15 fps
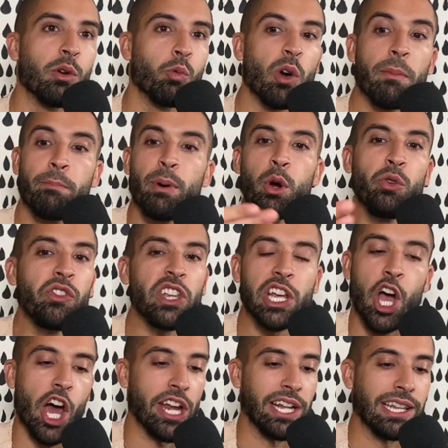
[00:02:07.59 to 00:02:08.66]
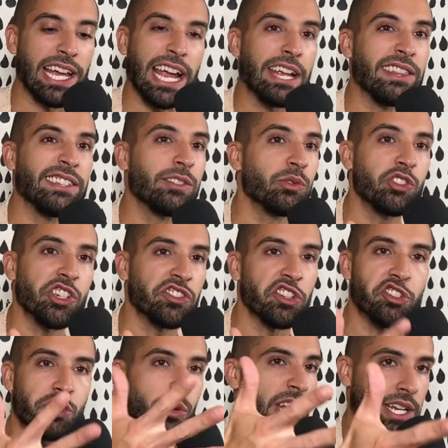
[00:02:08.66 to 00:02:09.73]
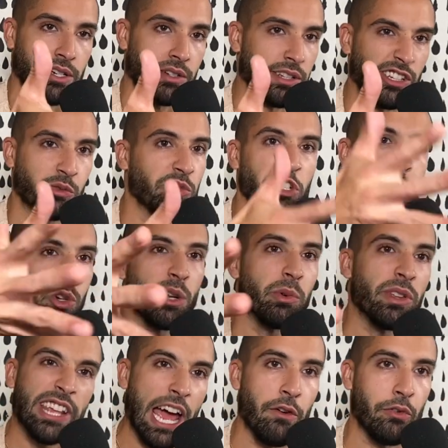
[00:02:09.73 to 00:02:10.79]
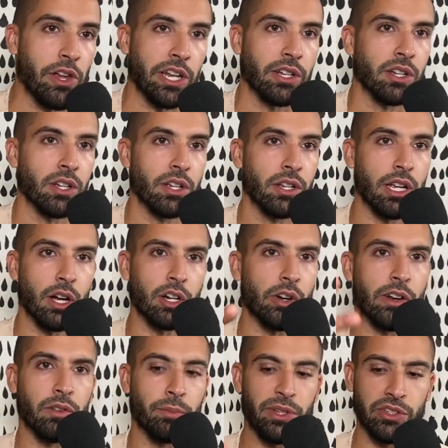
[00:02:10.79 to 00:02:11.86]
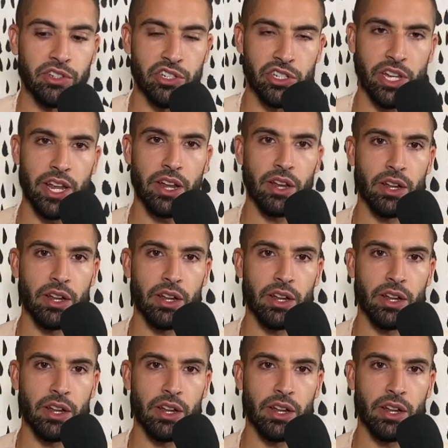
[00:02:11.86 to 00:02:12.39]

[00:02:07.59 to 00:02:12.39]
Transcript: we're boozing on it. Like, I, this was just a treat. This was a treat with caffeine. Ungrateful piece of shit.